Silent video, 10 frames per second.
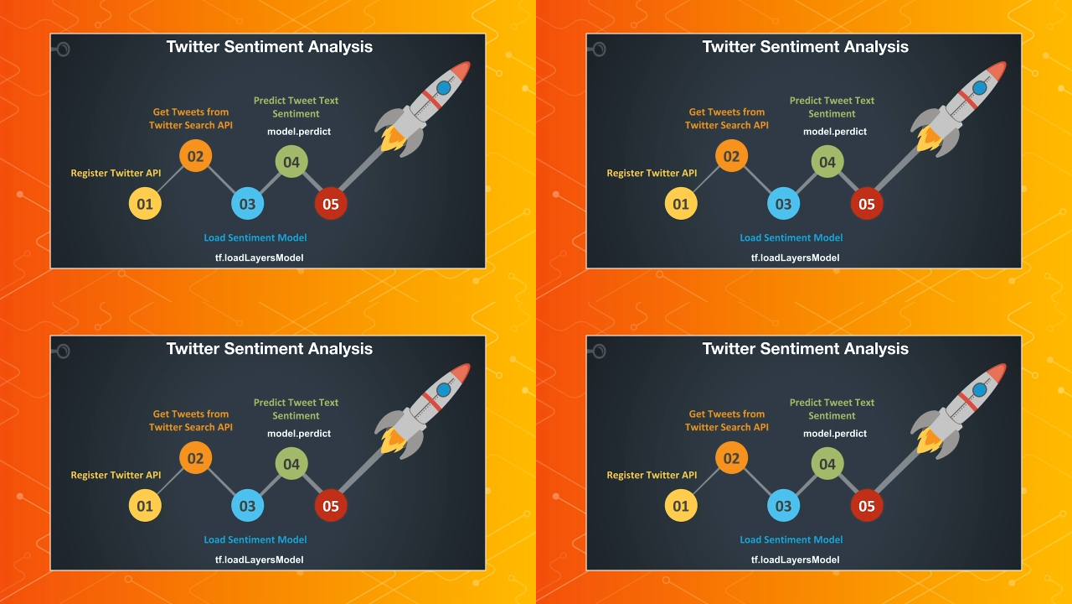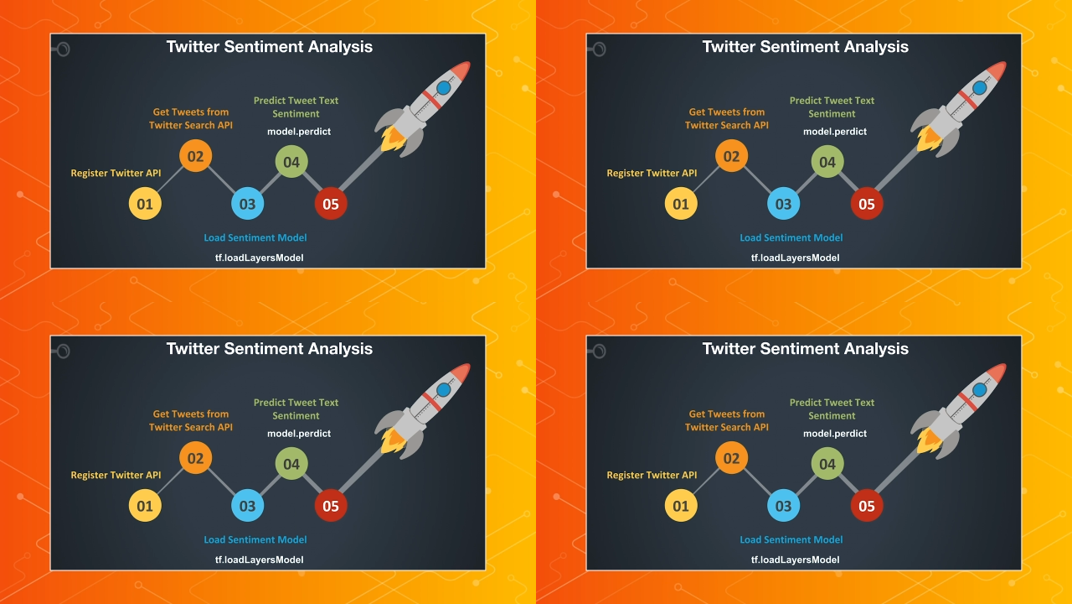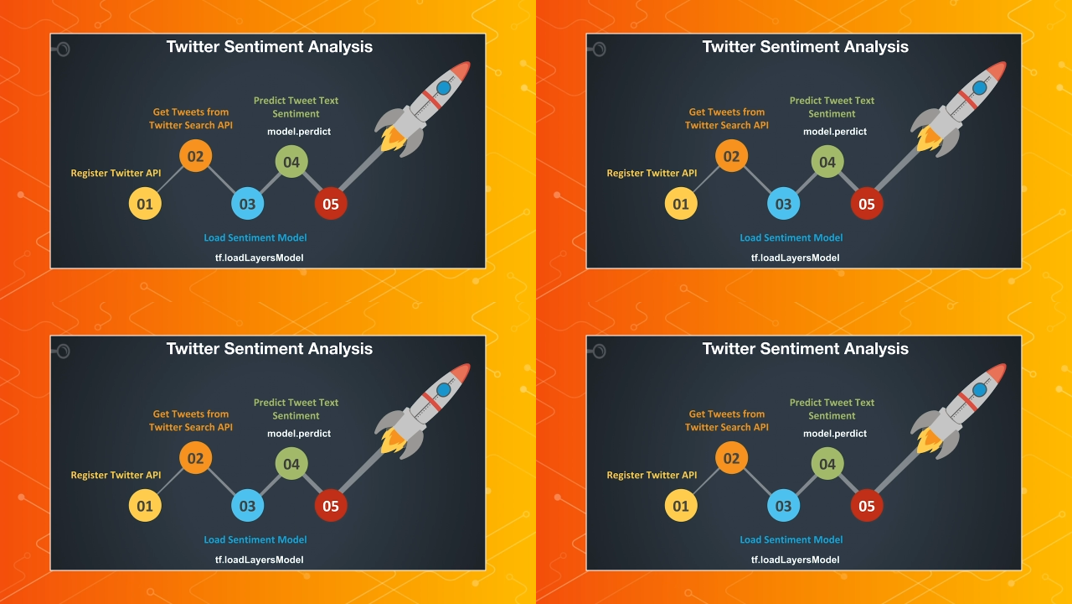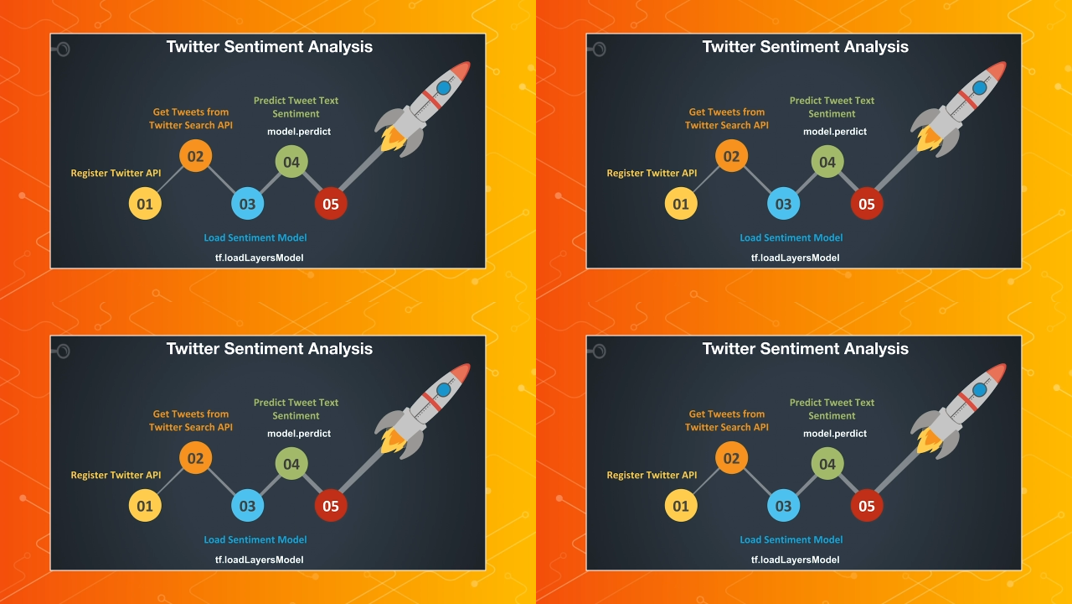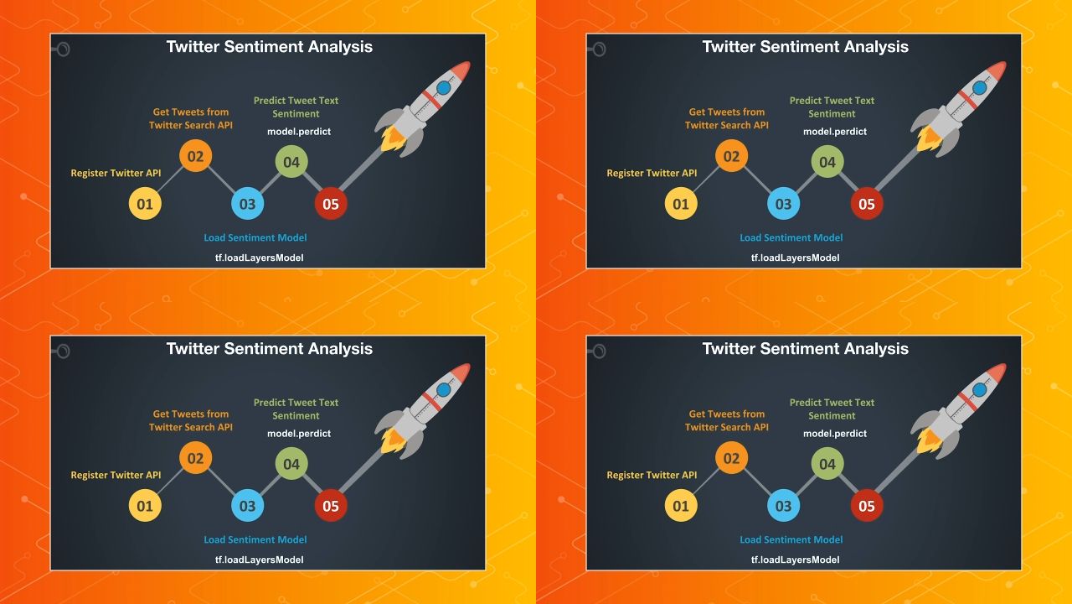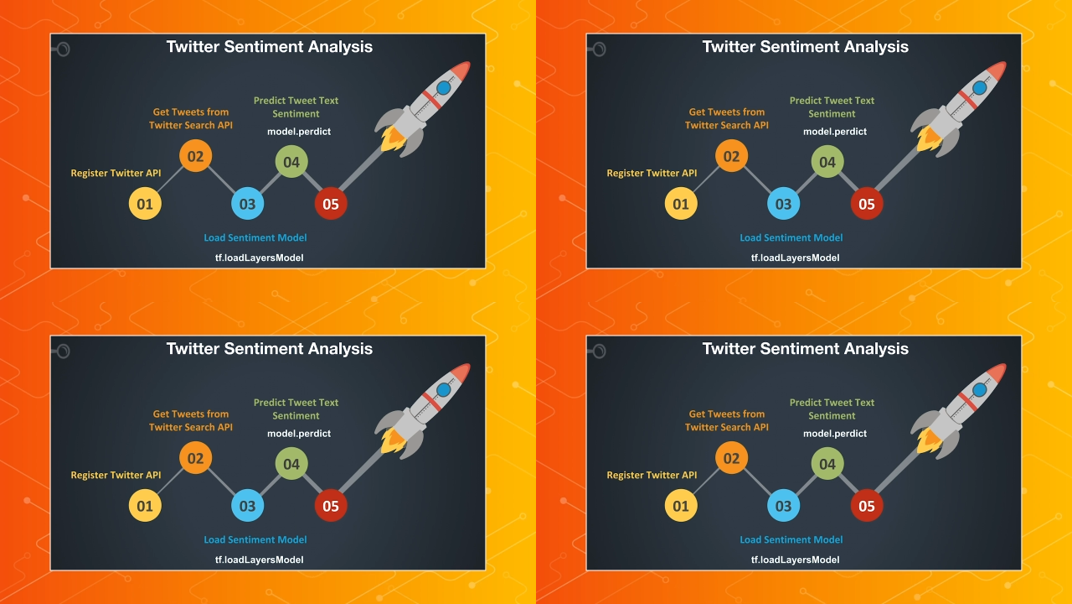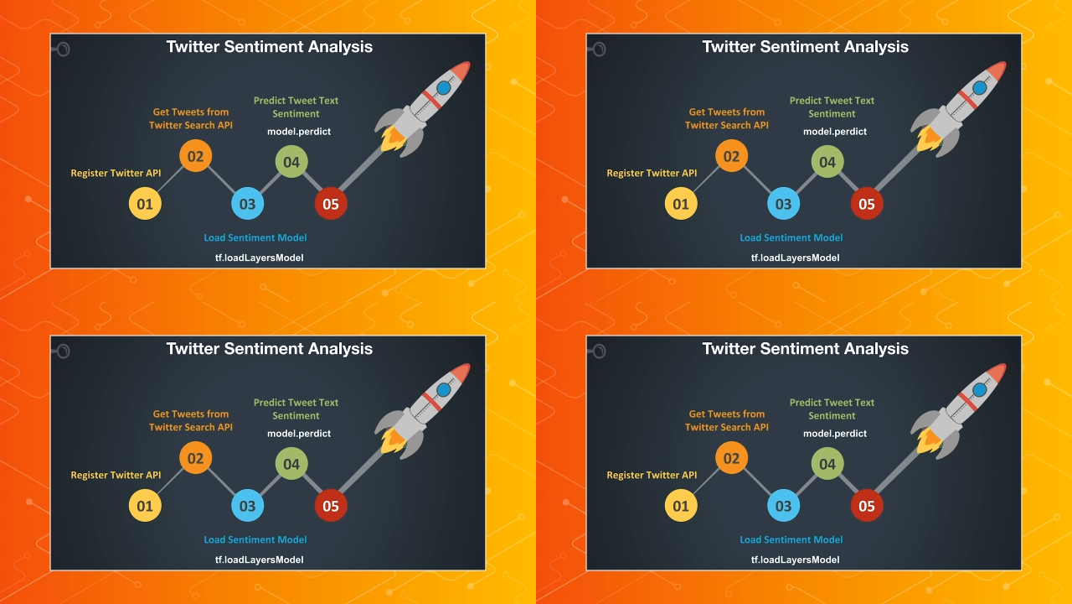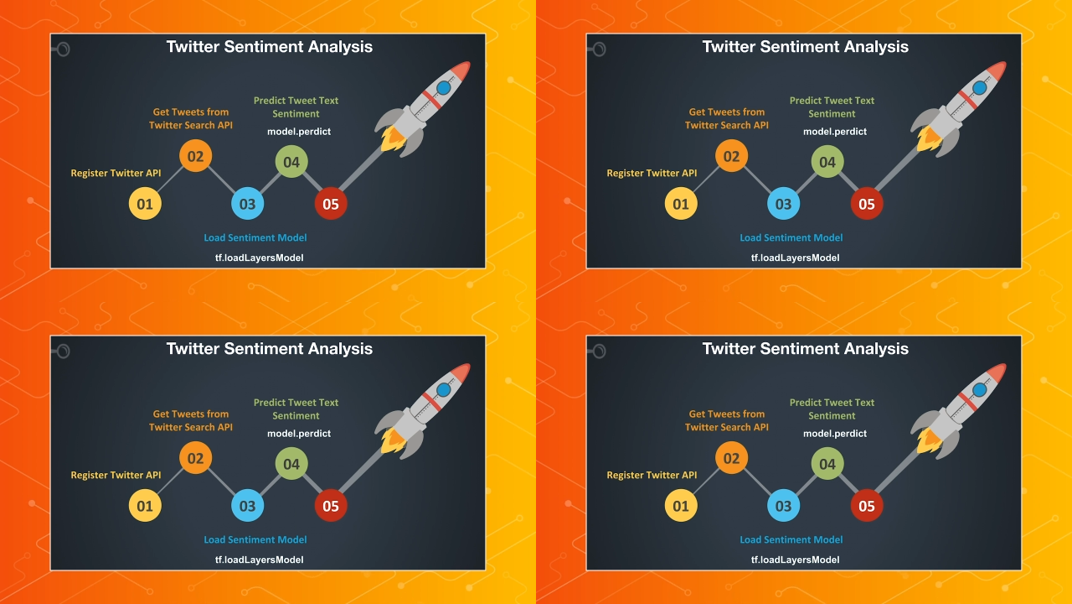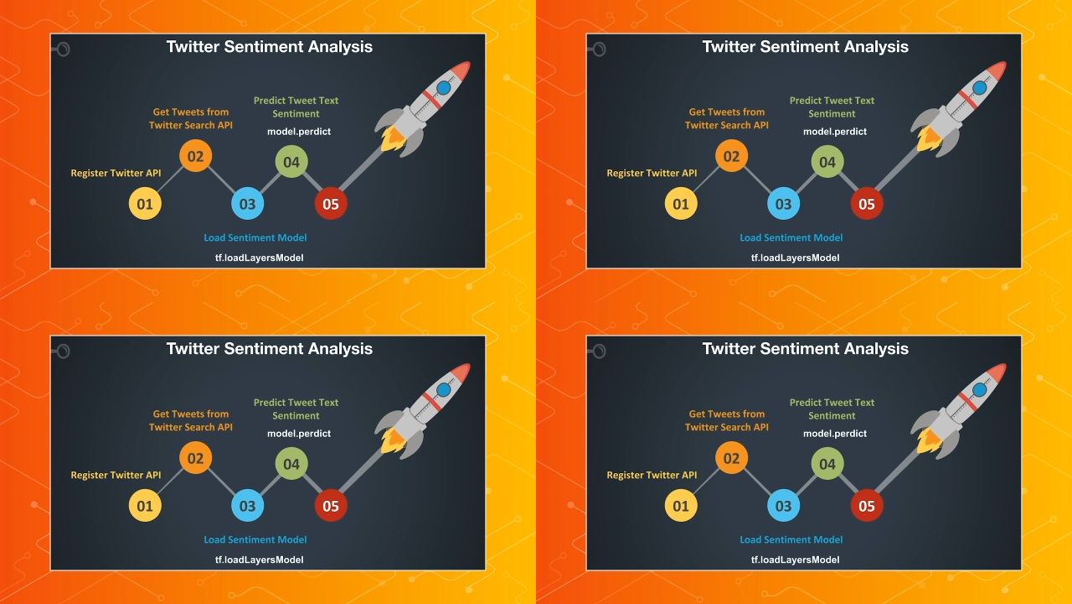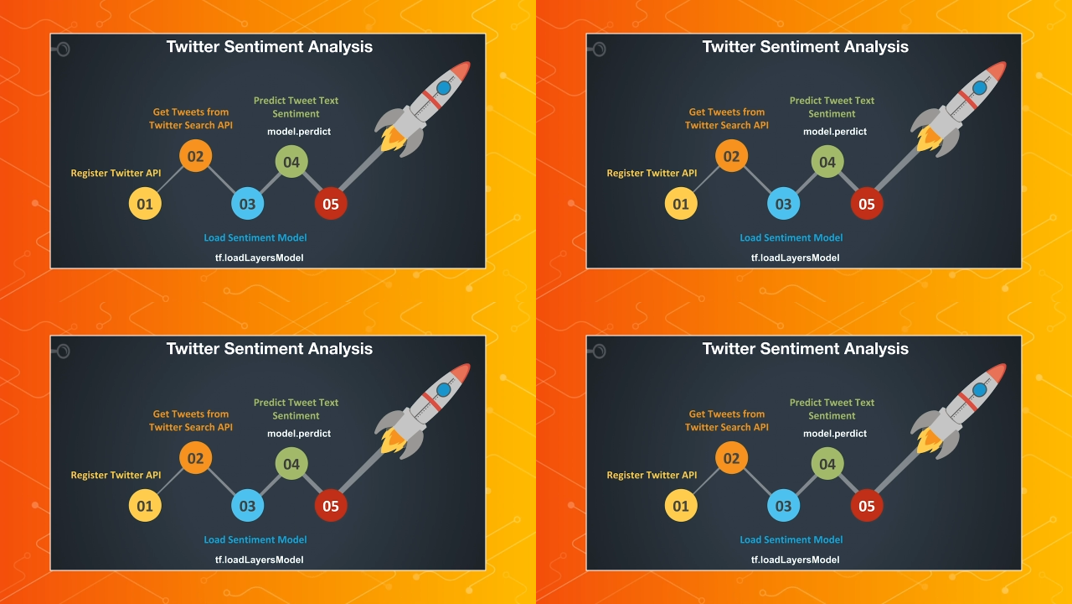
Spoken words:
No face is visible, so there are no lips to read.